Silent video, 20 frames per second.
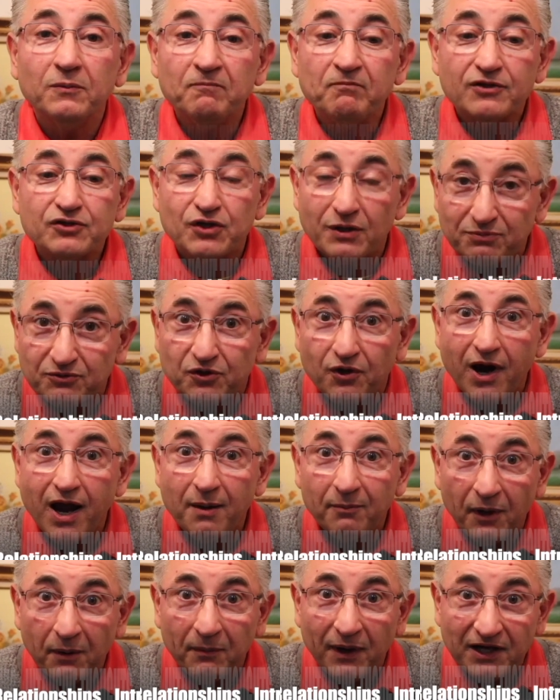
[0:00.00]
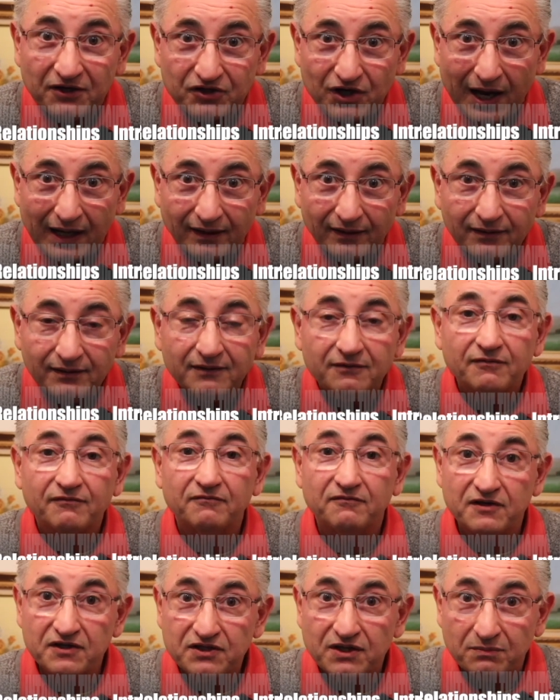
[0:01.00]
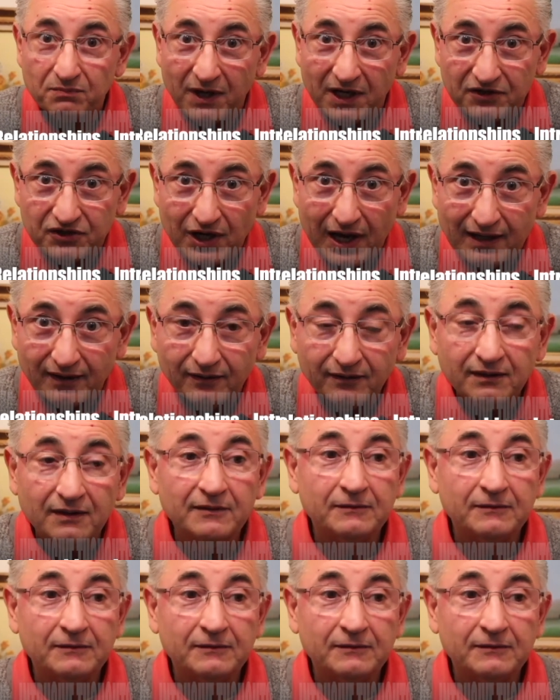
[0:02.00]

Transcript: Subscribe on my channel, visit my channel,